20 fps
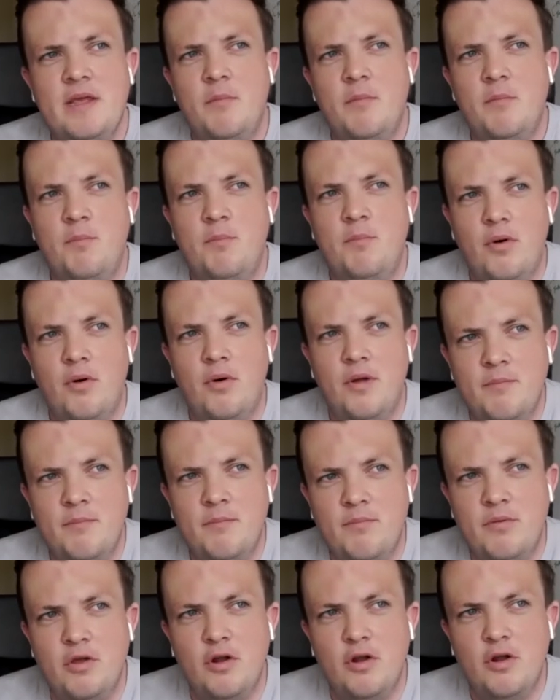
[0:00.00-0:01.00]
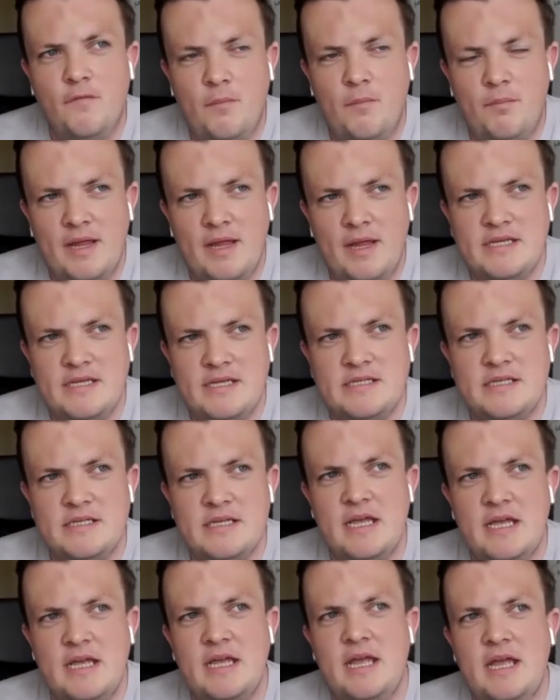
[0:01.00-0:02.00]
But beautiful
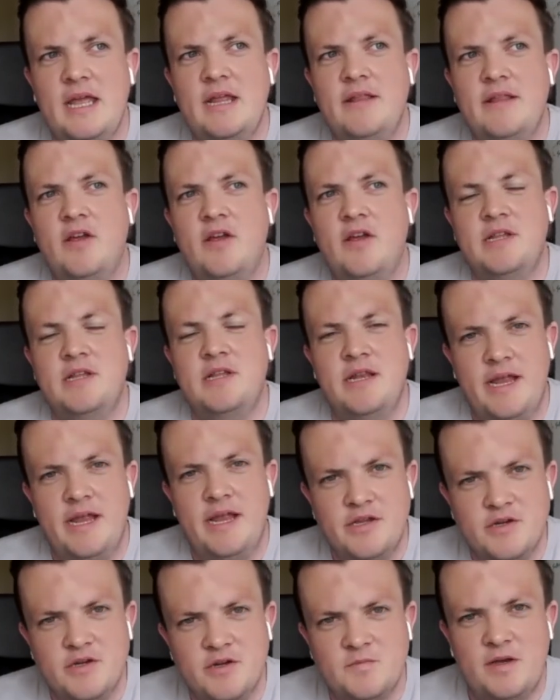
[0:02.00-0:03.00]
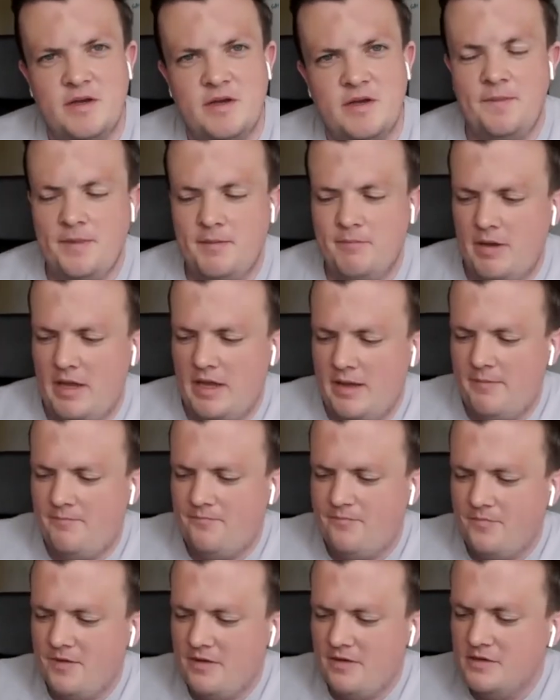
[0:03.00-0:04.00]
place in terms of nature as well.
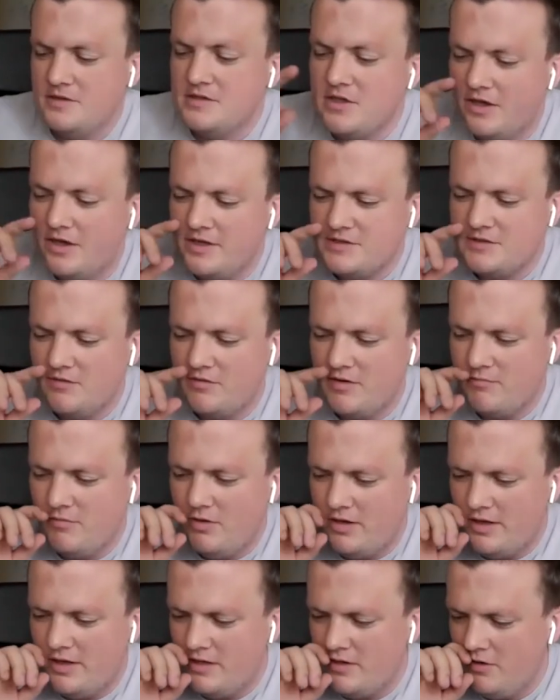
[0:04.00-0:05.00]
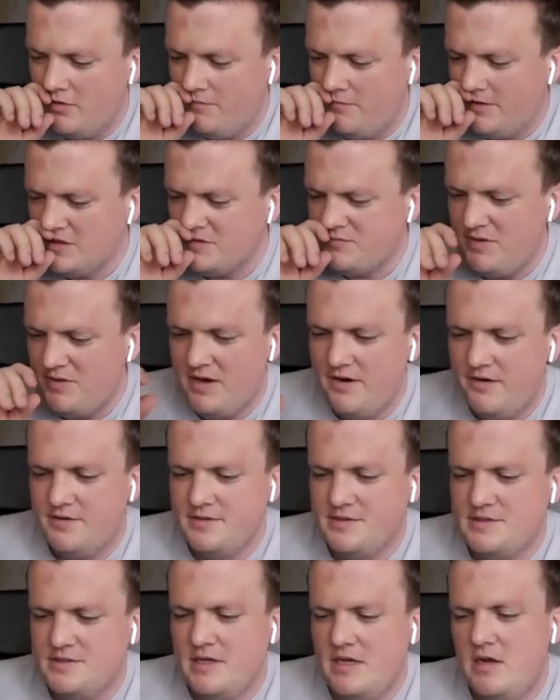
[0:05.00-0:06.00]
Side story, my girlfriend's
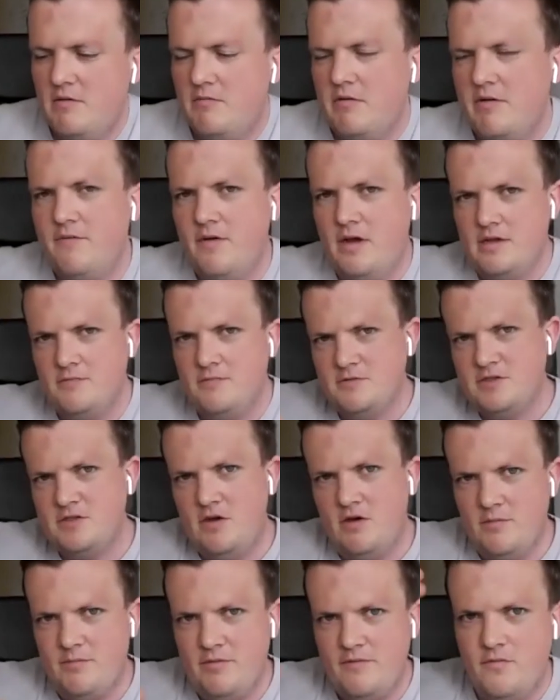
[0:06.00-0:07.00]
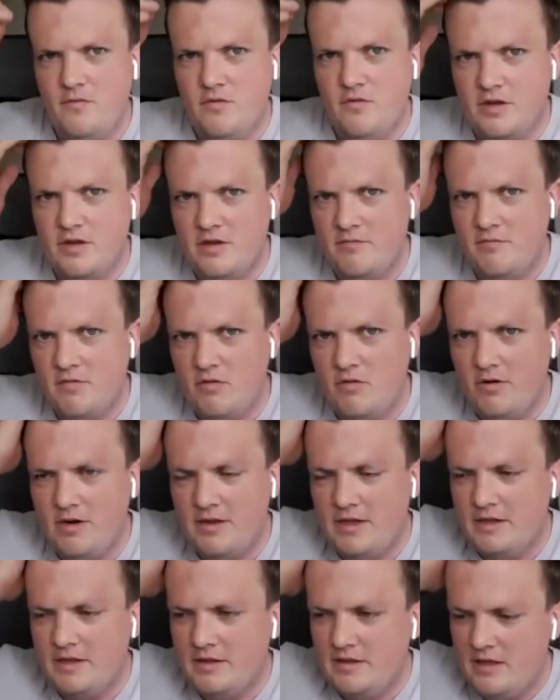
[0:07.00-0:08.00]
parents, I was talking before the recording
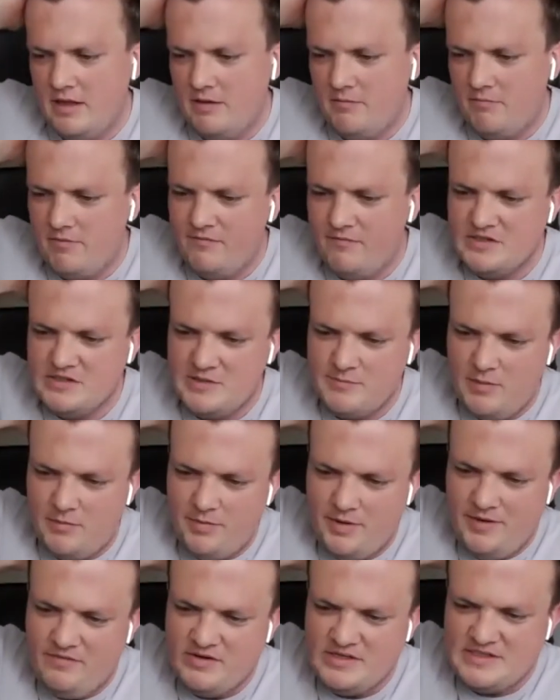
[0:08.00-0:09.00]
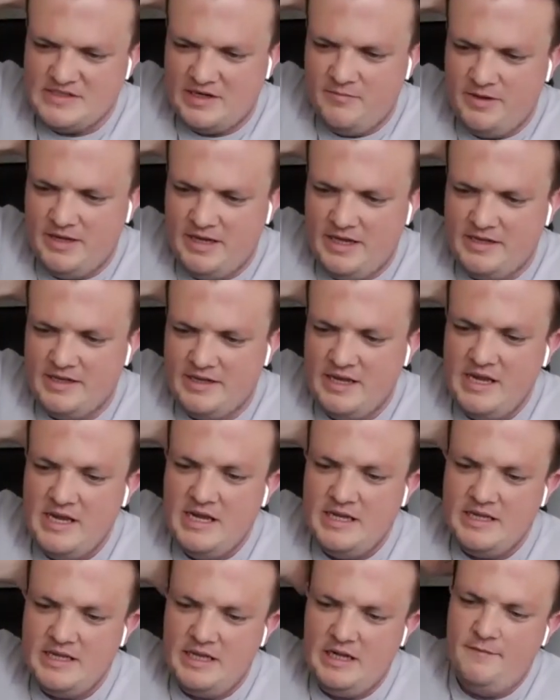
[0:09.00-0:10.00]
that we visit them probably every second weekend.
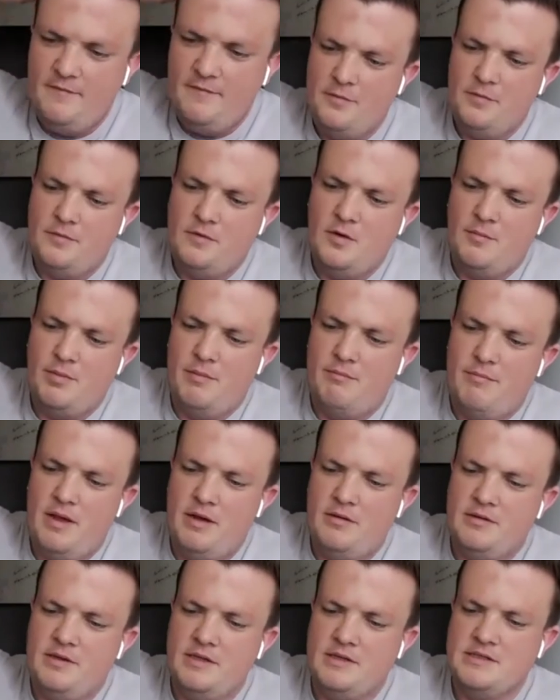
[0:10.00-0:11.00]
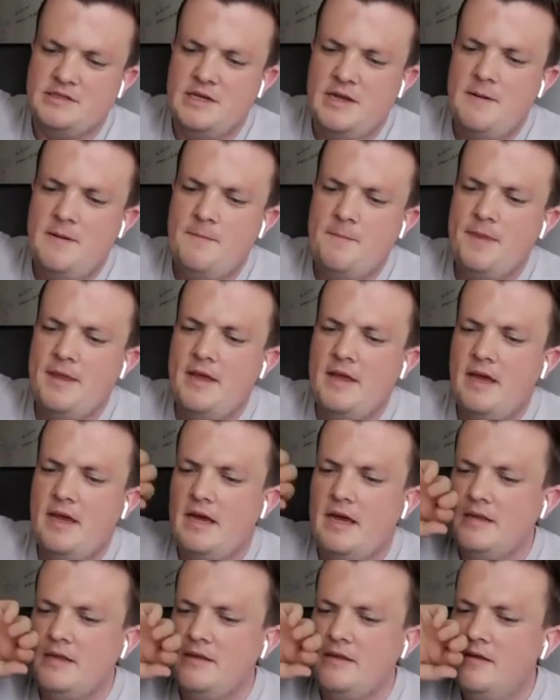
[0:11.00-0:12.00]
They live Dublin mountains.
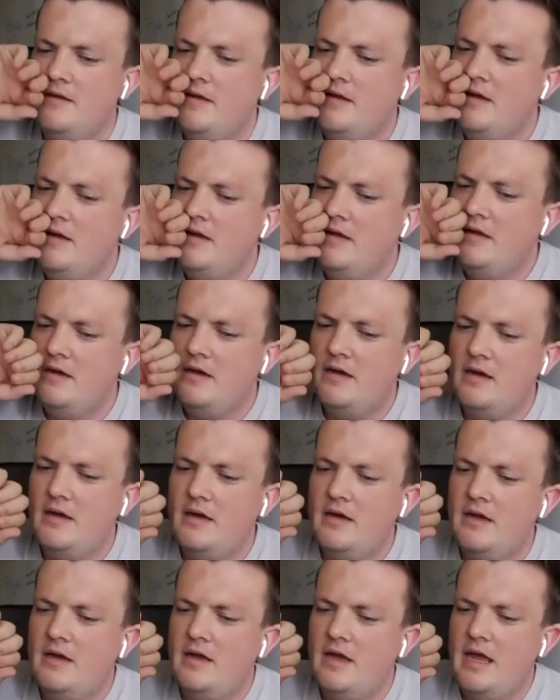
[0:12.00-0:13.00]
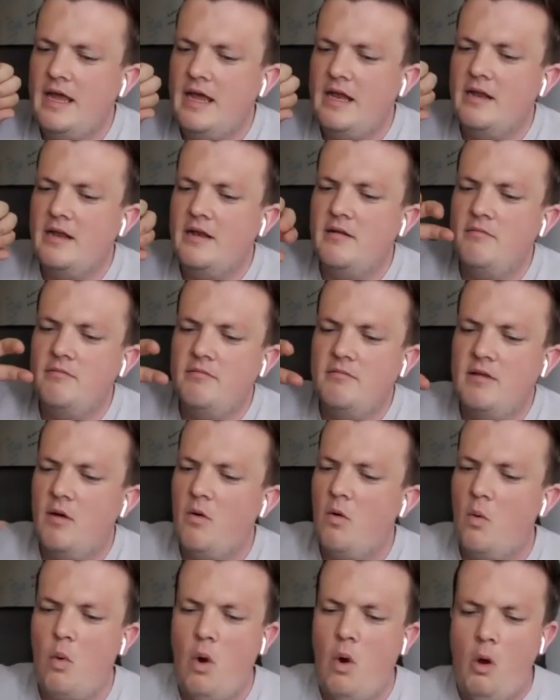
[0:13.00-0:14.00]
And in
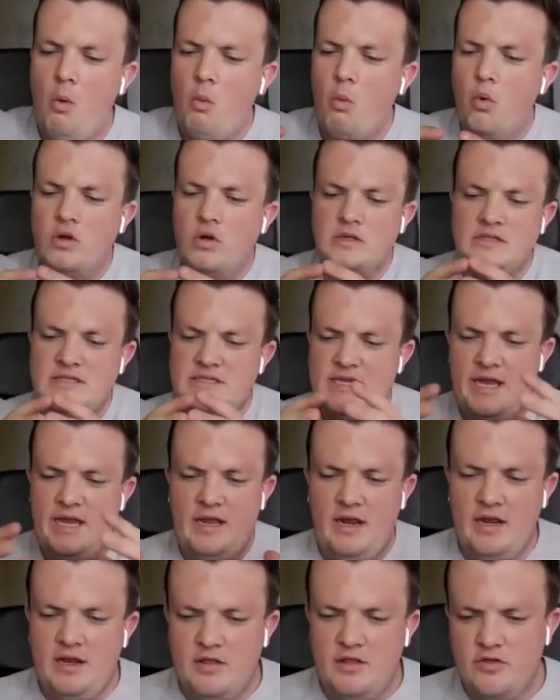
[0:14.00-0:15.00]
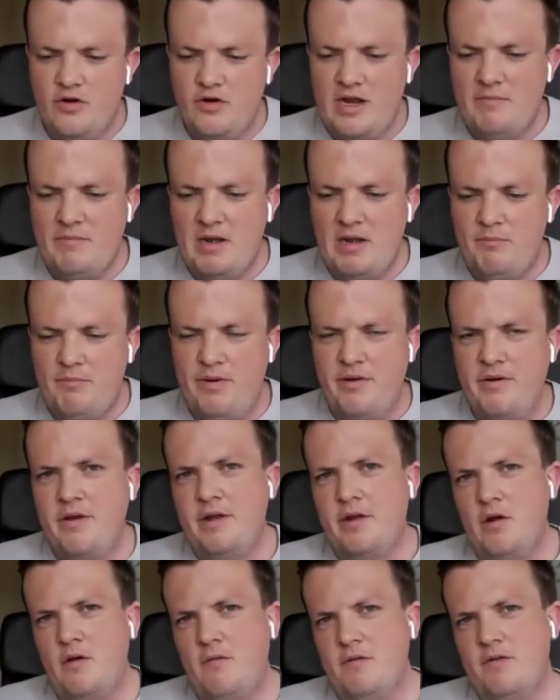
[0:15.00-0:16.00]
a one set, like 30-minute
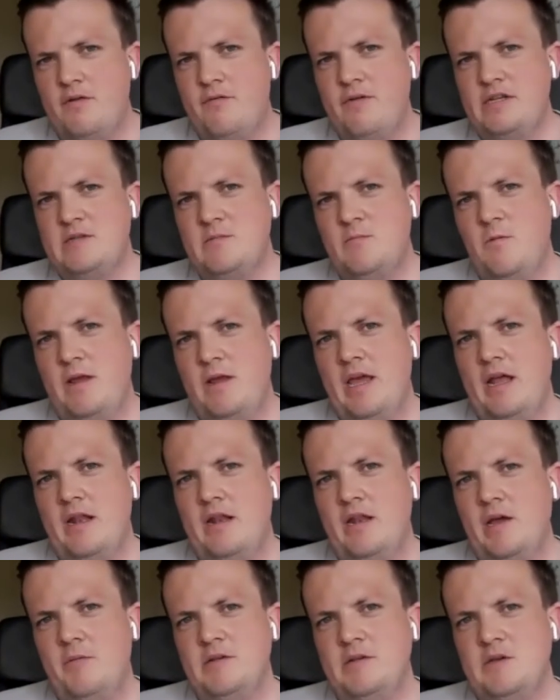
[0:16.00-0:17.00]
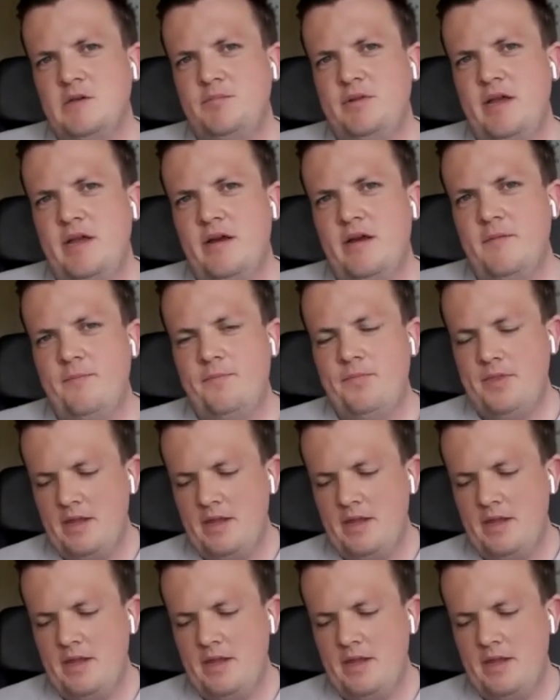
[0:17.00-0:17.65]
period over the recent weekend, I was up there.